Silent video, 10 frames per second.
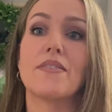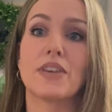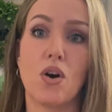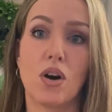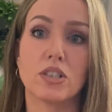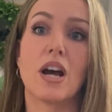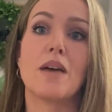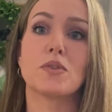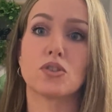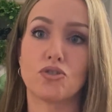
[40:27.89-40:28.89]
having a hard
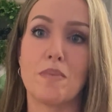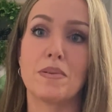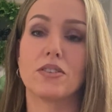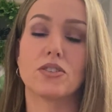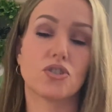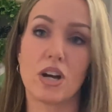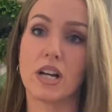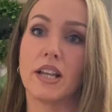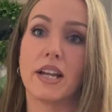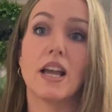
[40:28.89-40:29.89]
time or
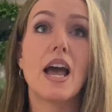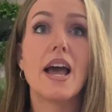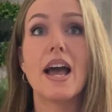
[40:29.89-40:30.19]
struggling.